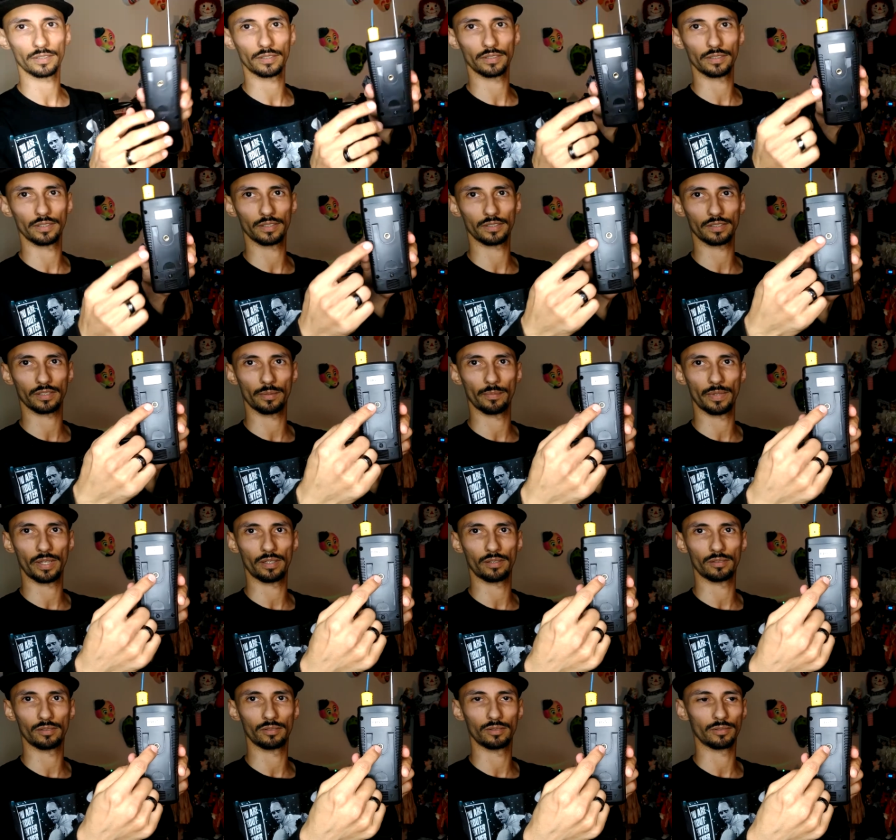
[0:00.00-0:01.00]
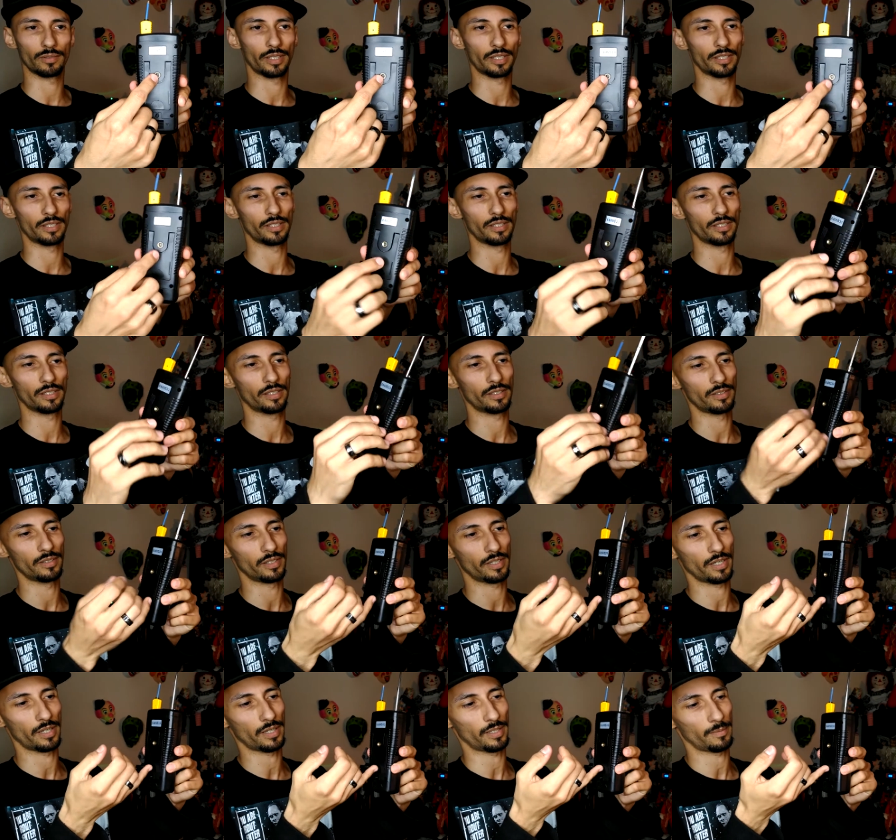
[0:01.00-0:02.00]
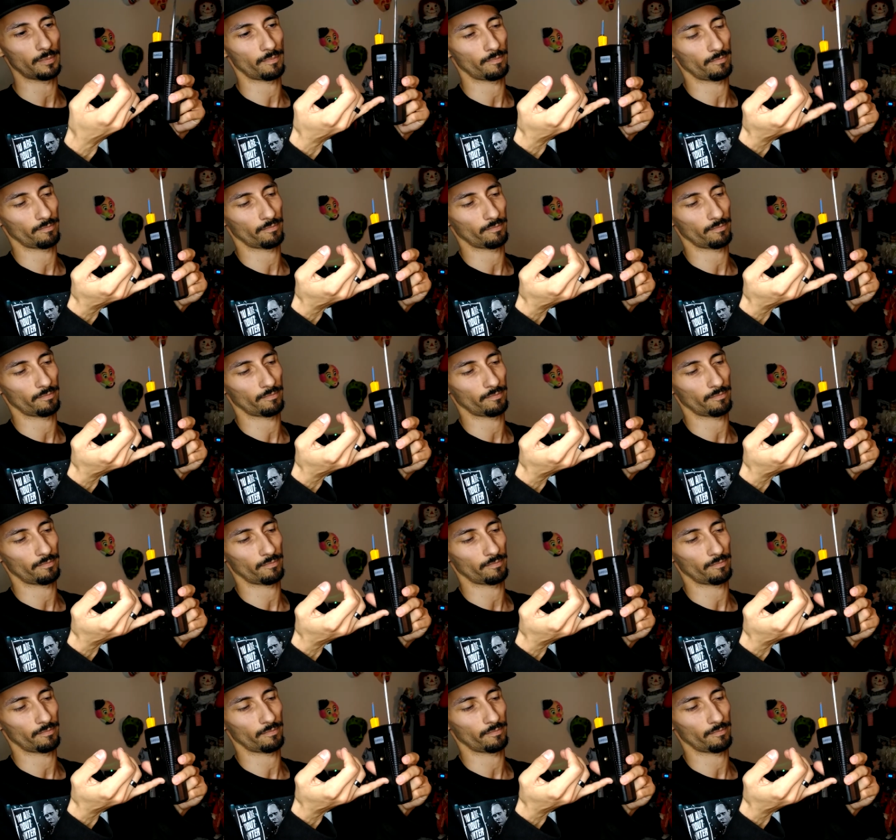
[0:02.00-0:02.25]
there's the mount hole right here. You got